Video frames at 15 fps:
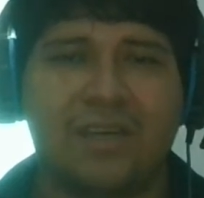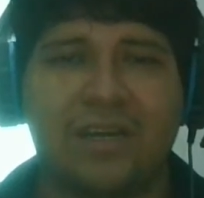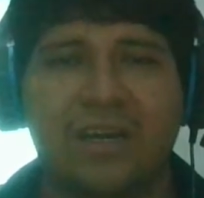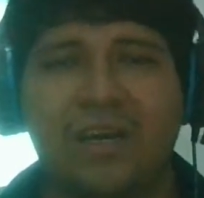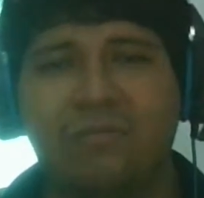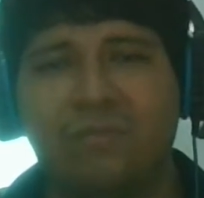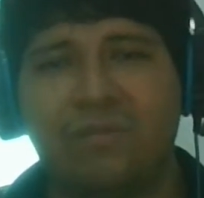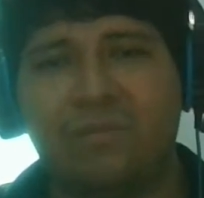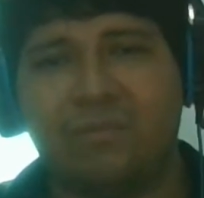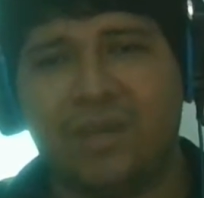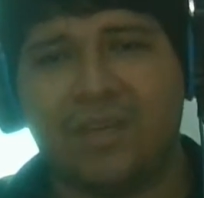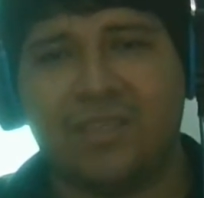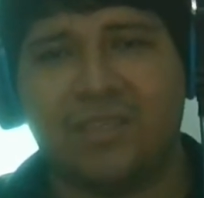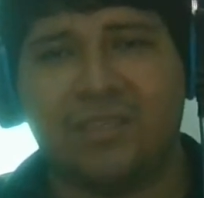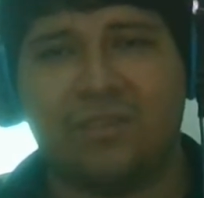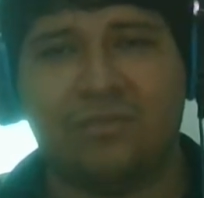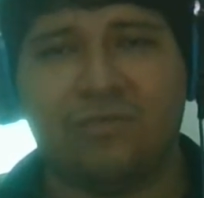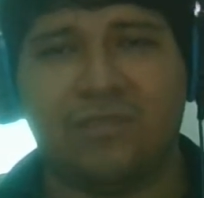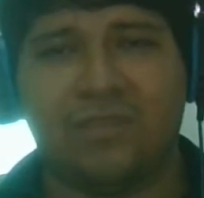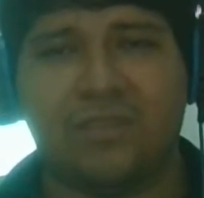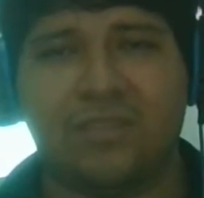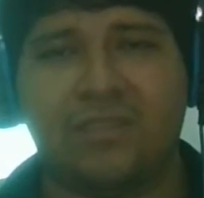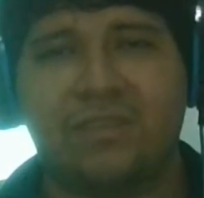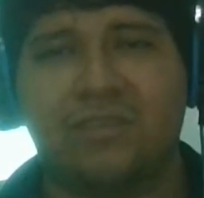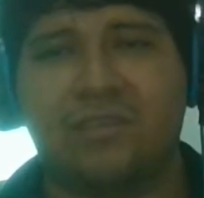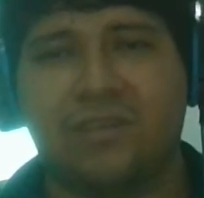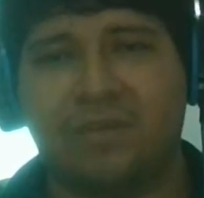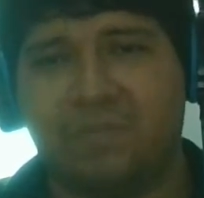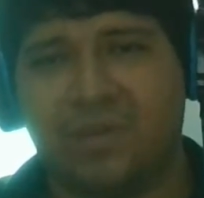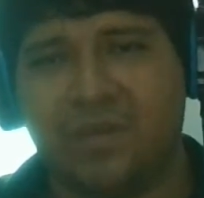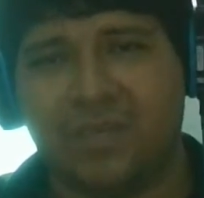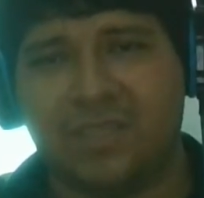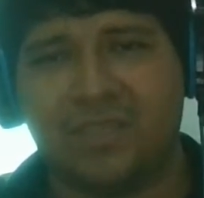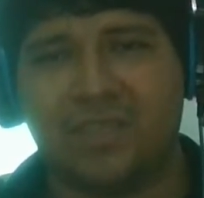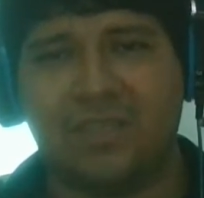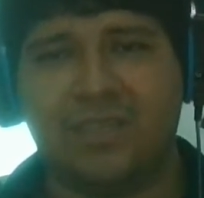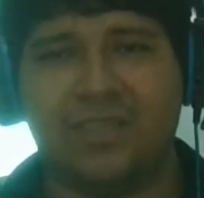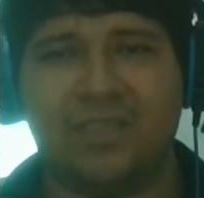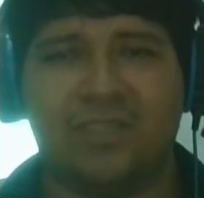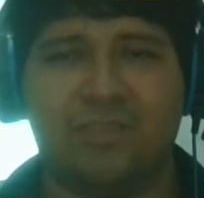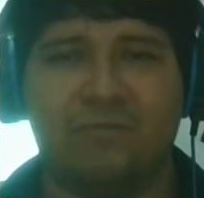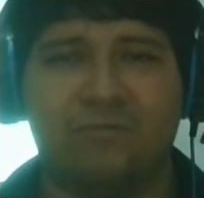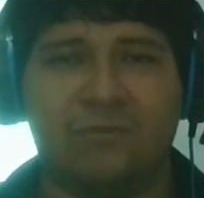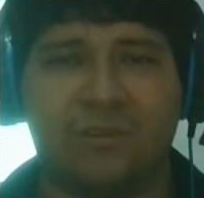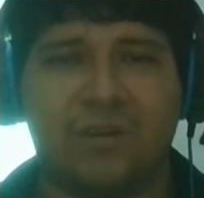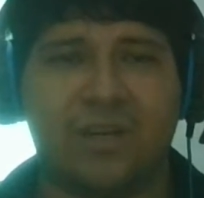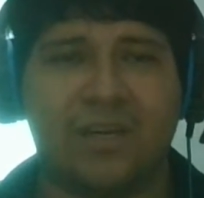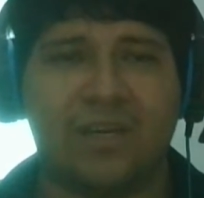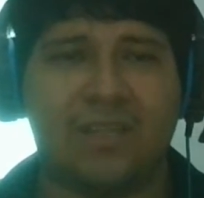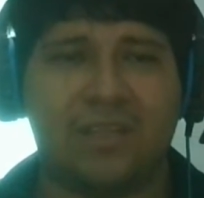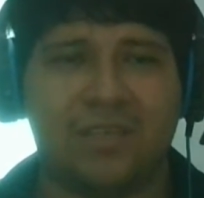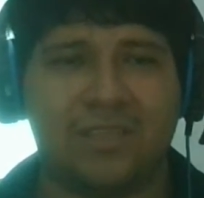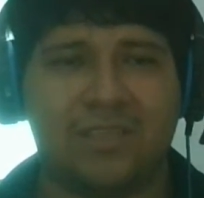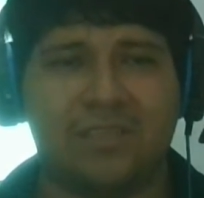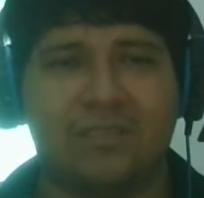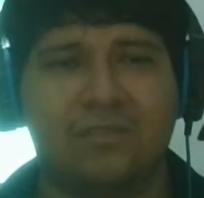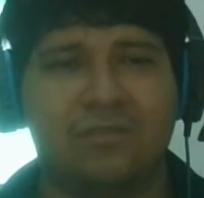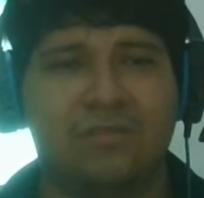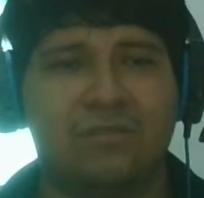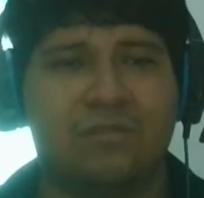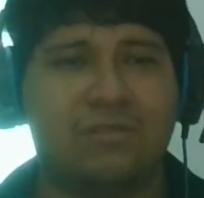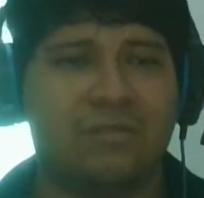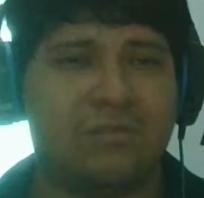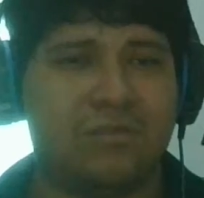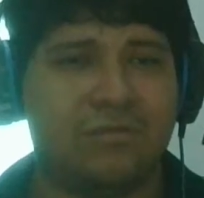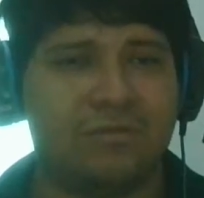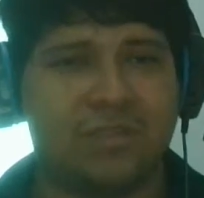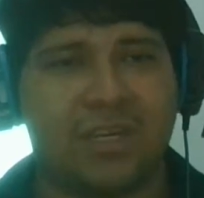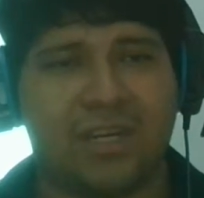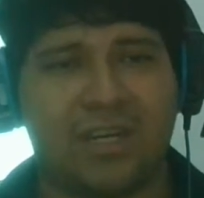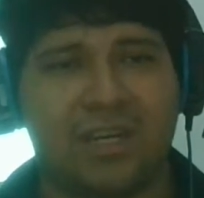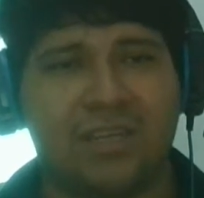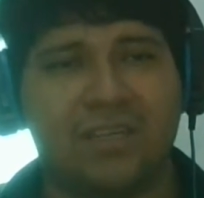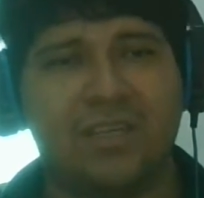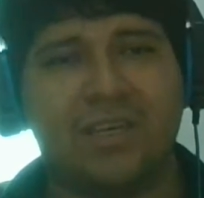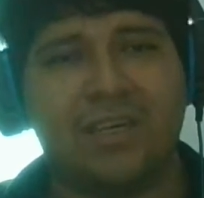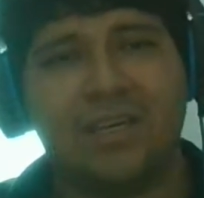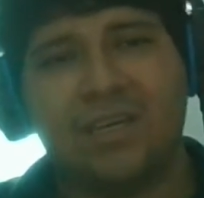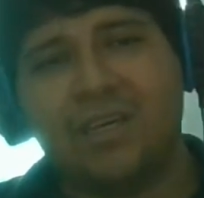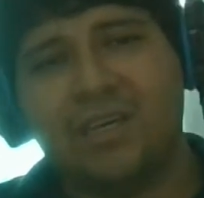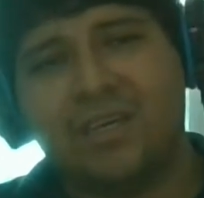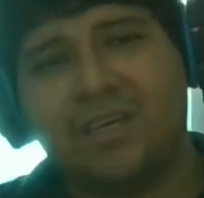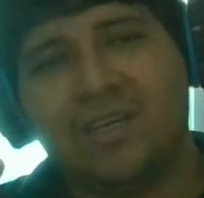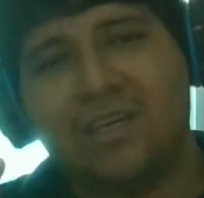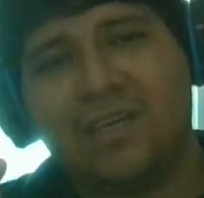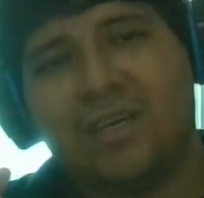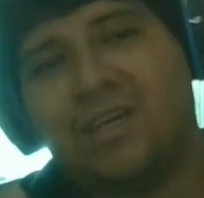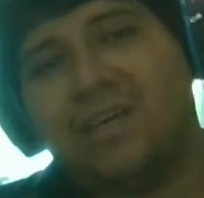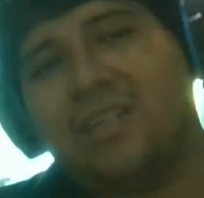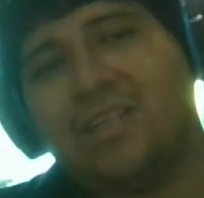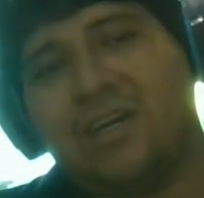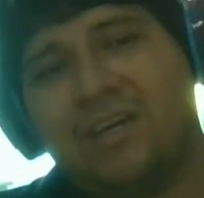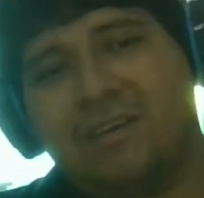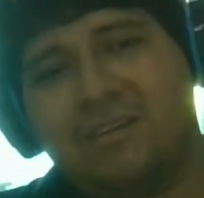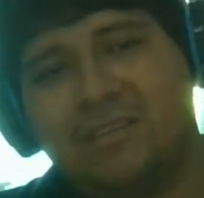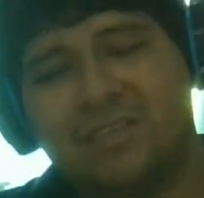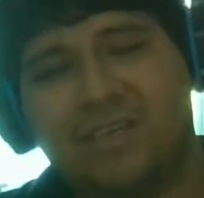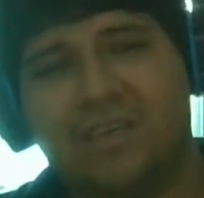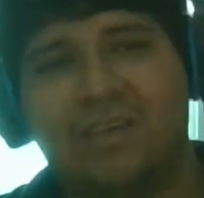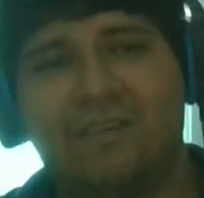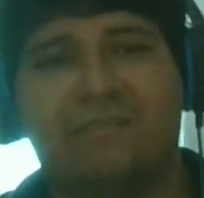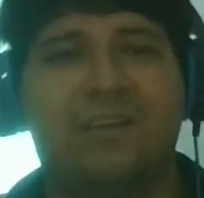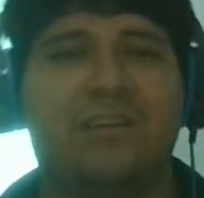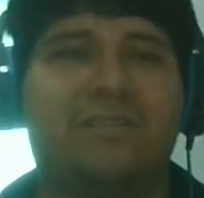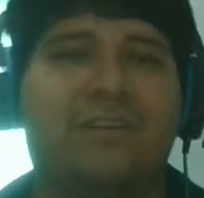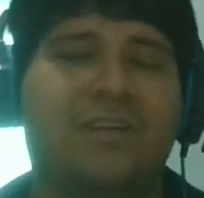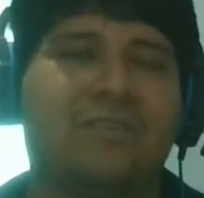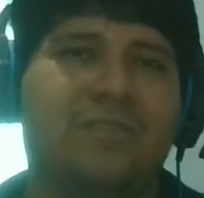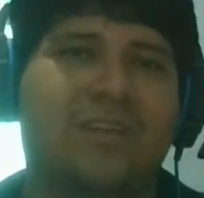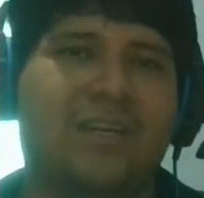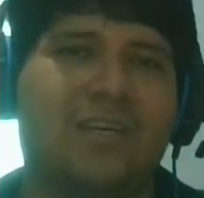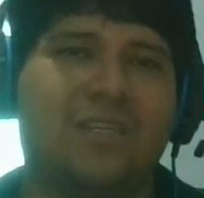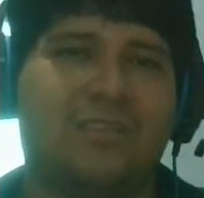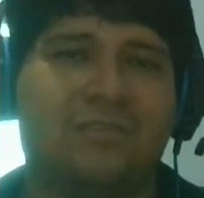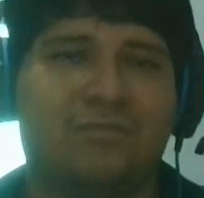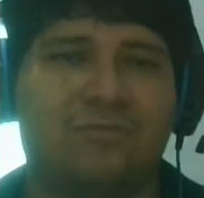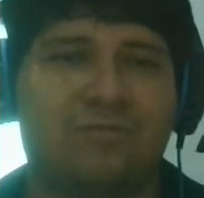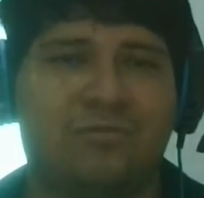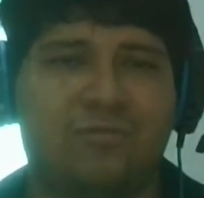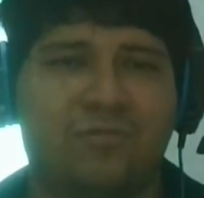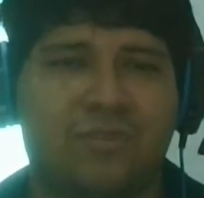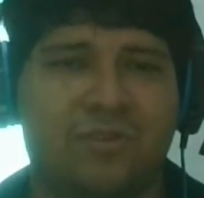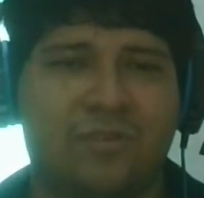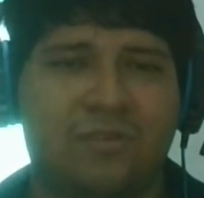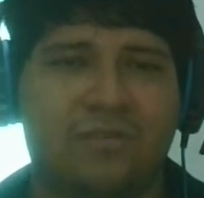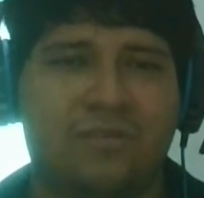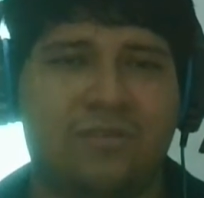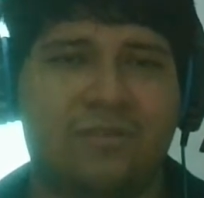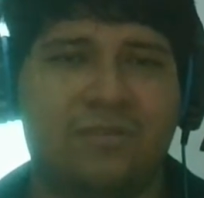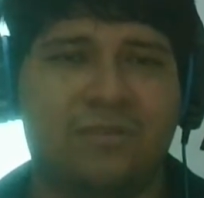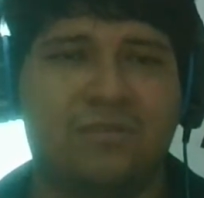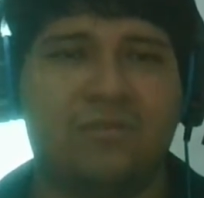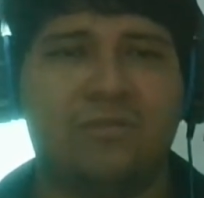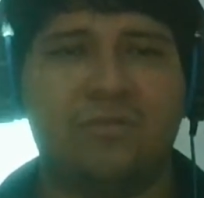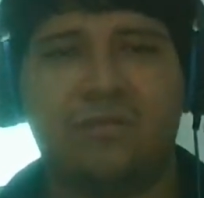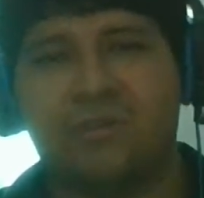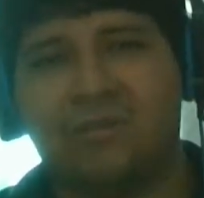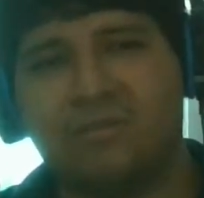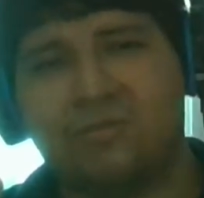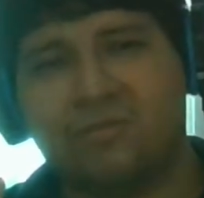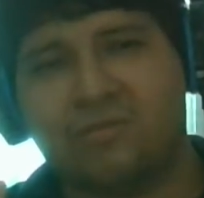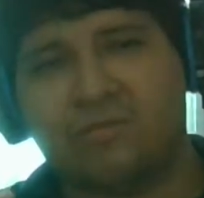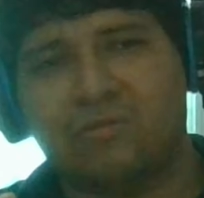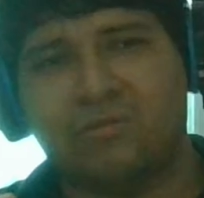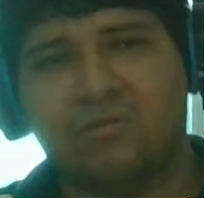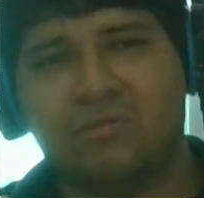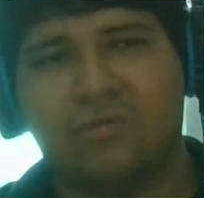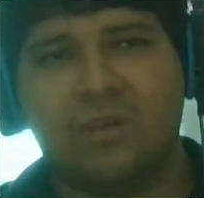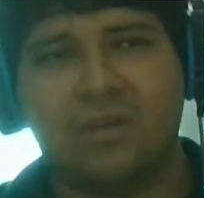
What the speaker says: I will make the students repeat each word at least 2 times and ask if they recognize those words. To